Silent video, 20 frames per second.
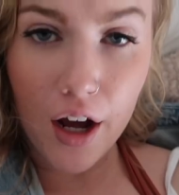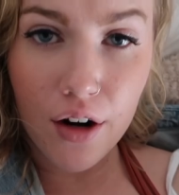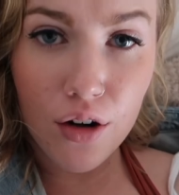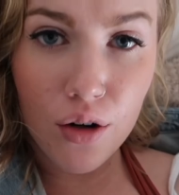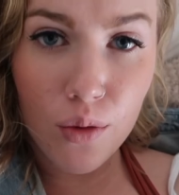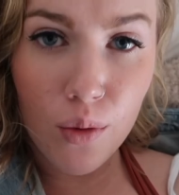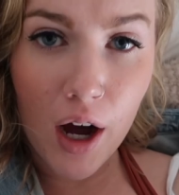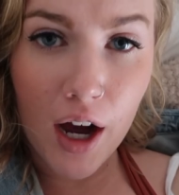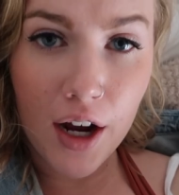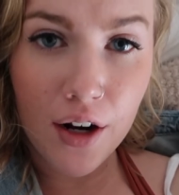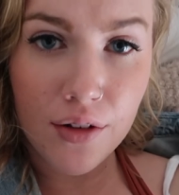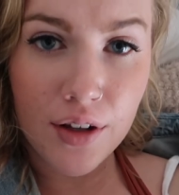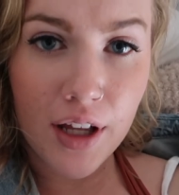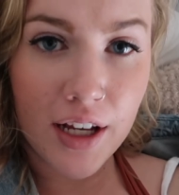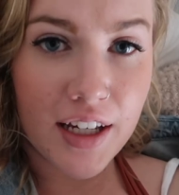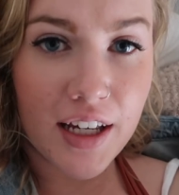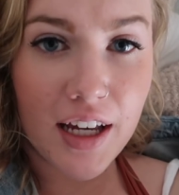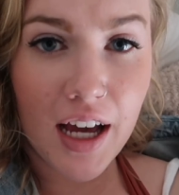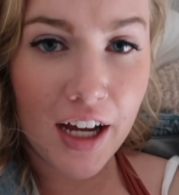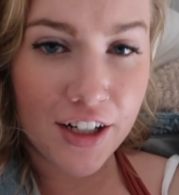I don't know why I don't
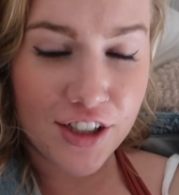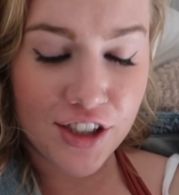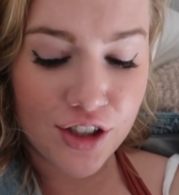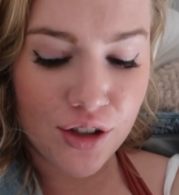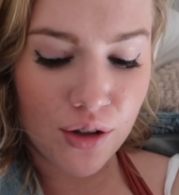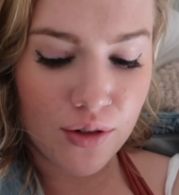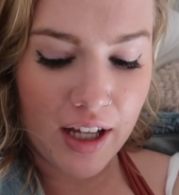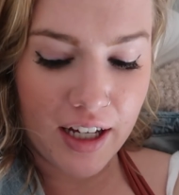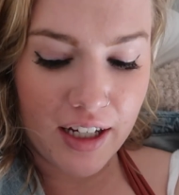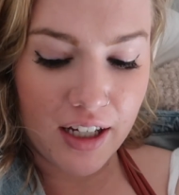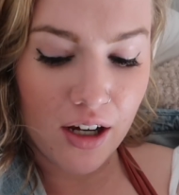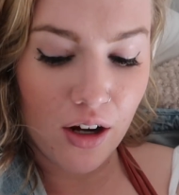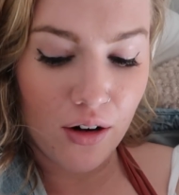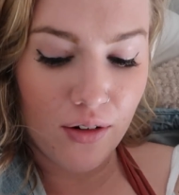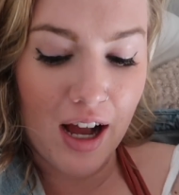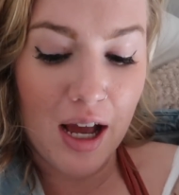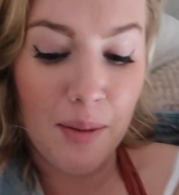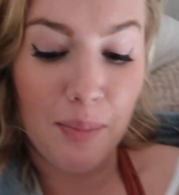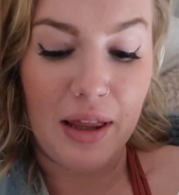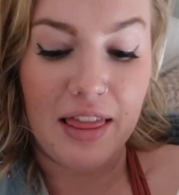like it. I just don't like it,
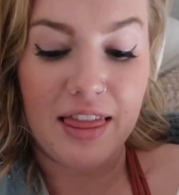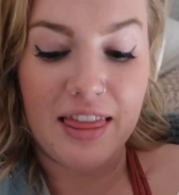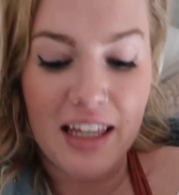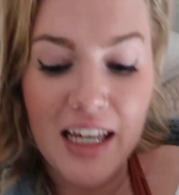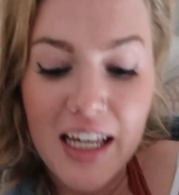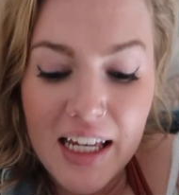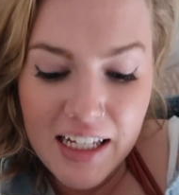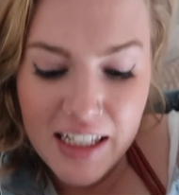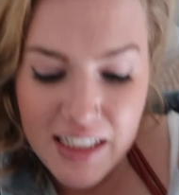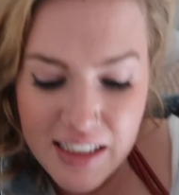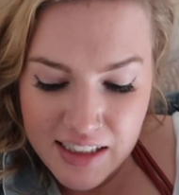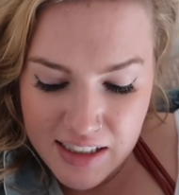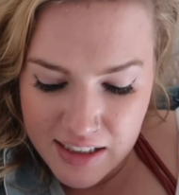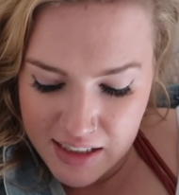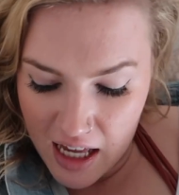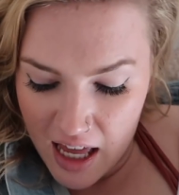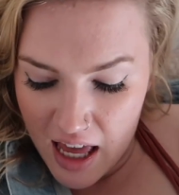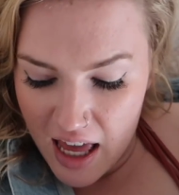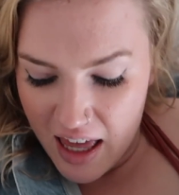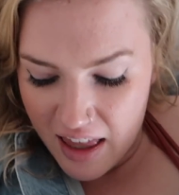all right? But
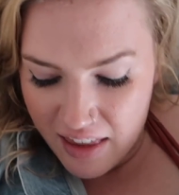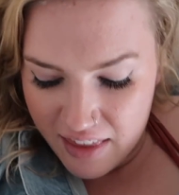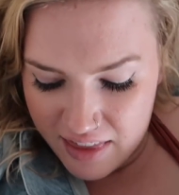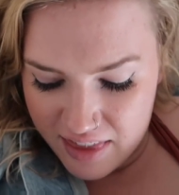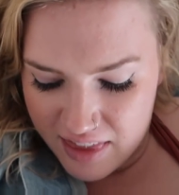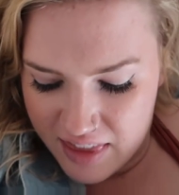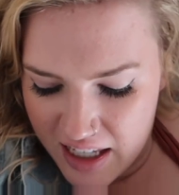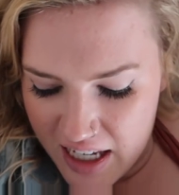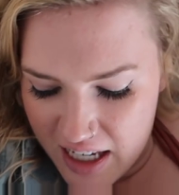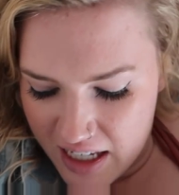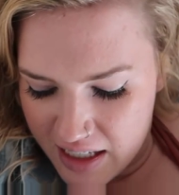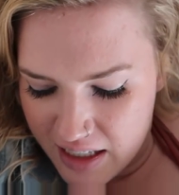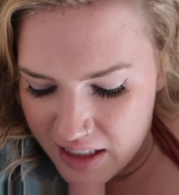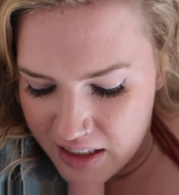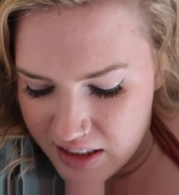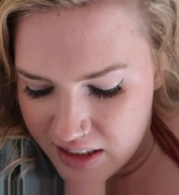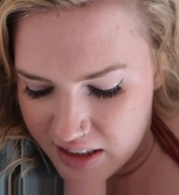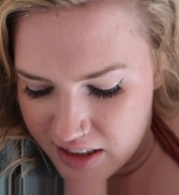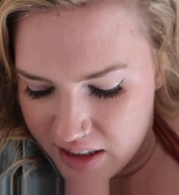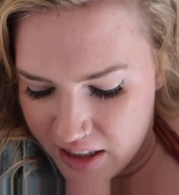this,
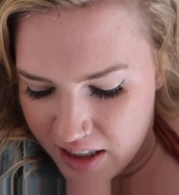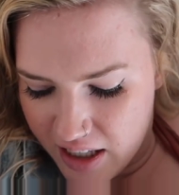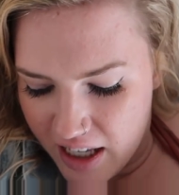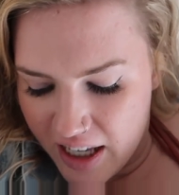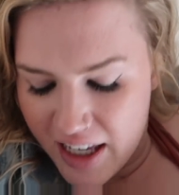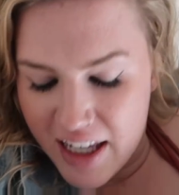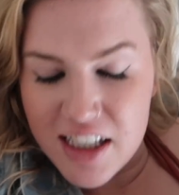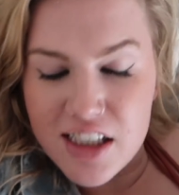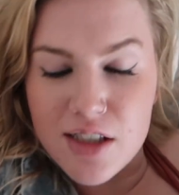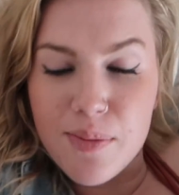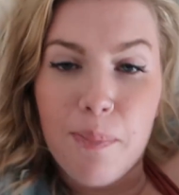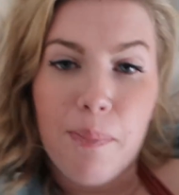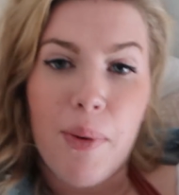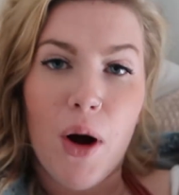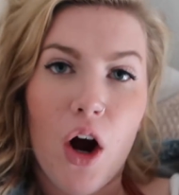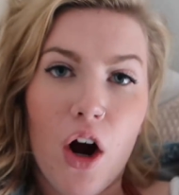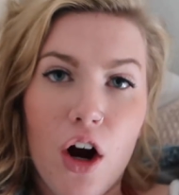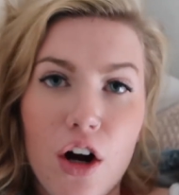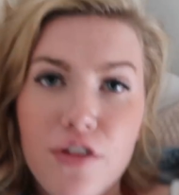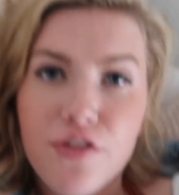this is
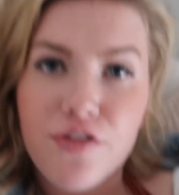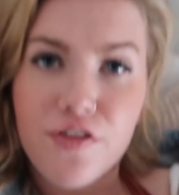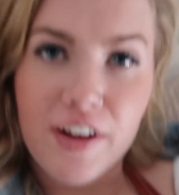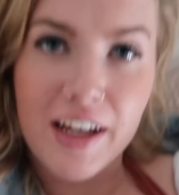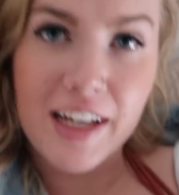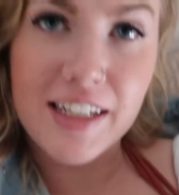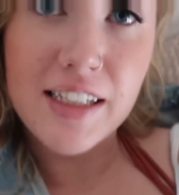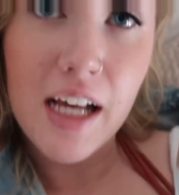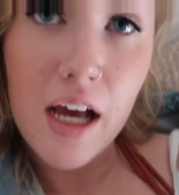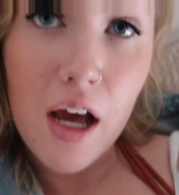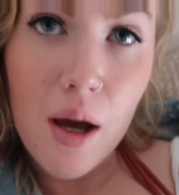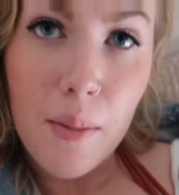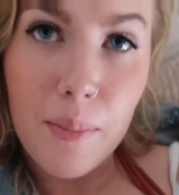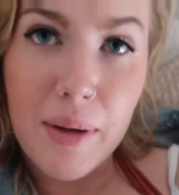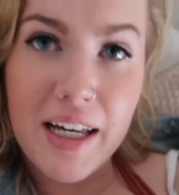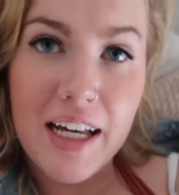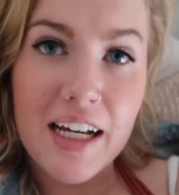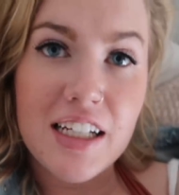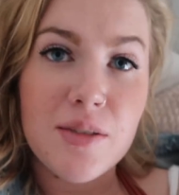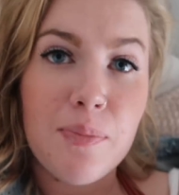perfect
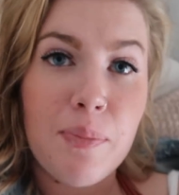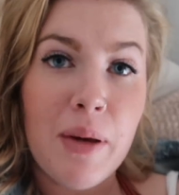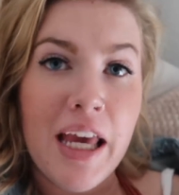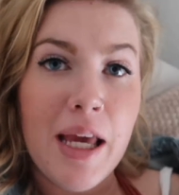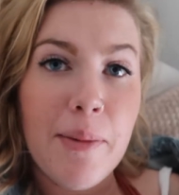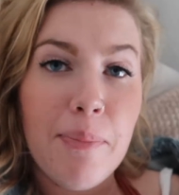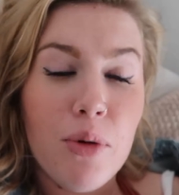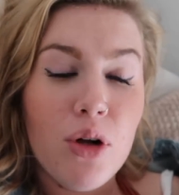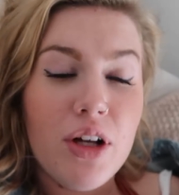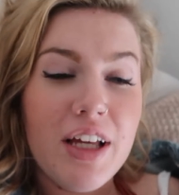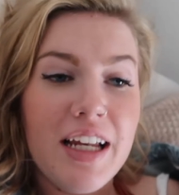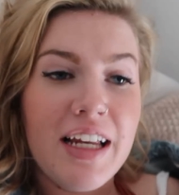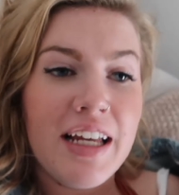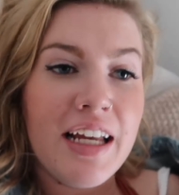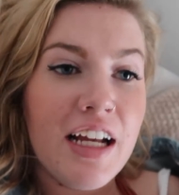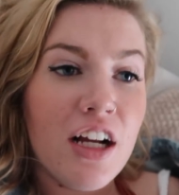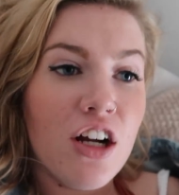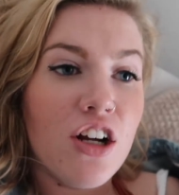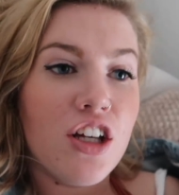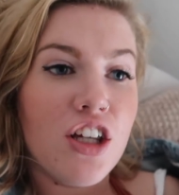because people can
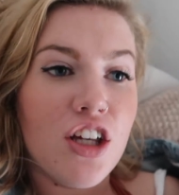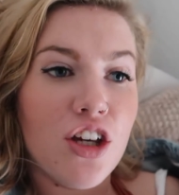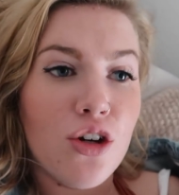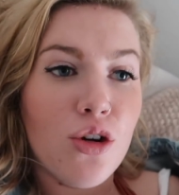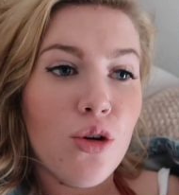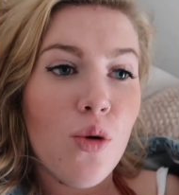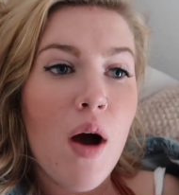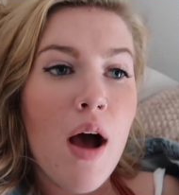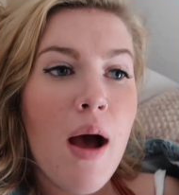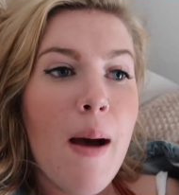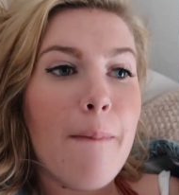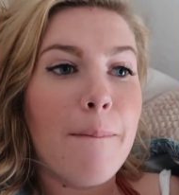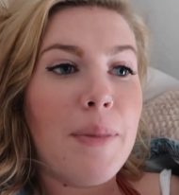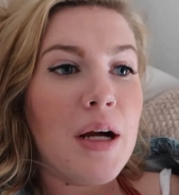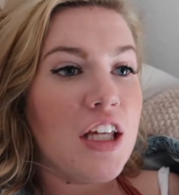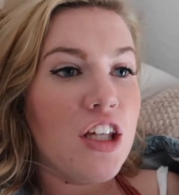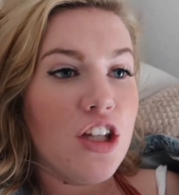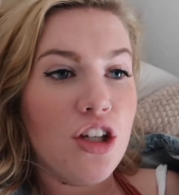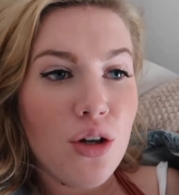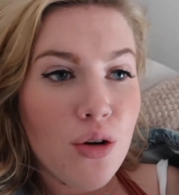hear you,
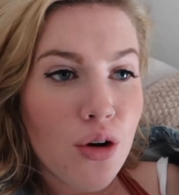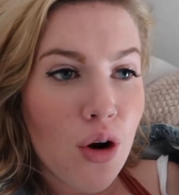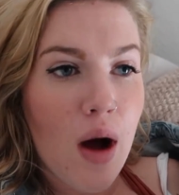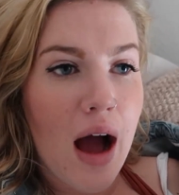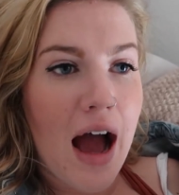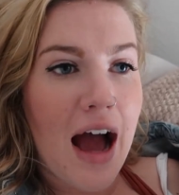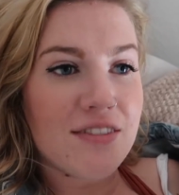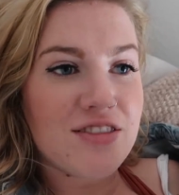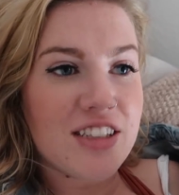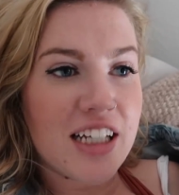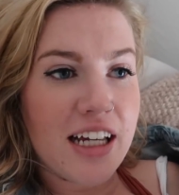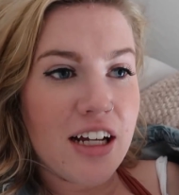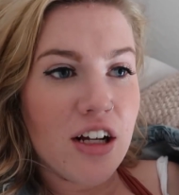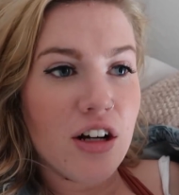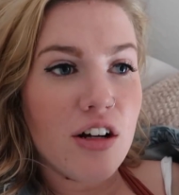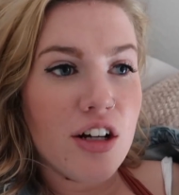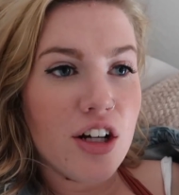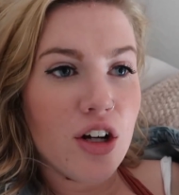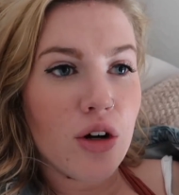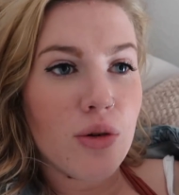but you don't have to
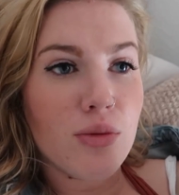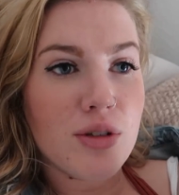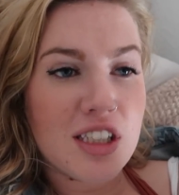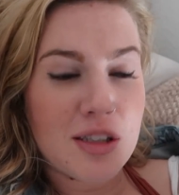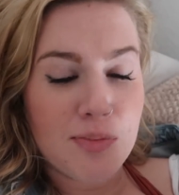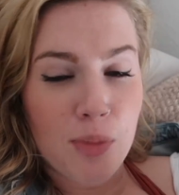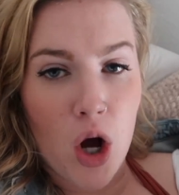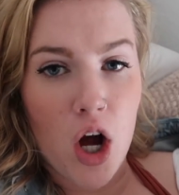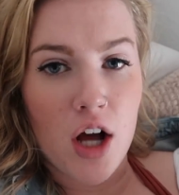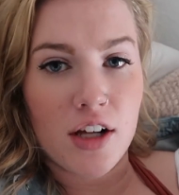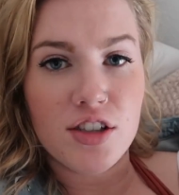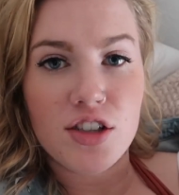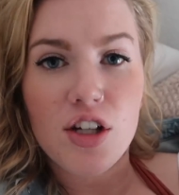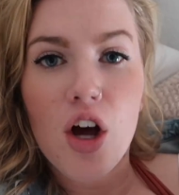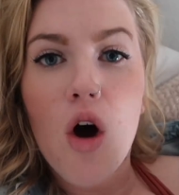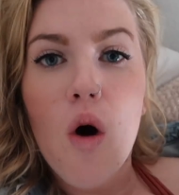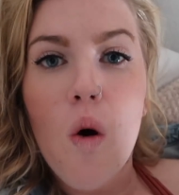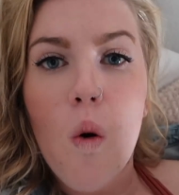hear your response.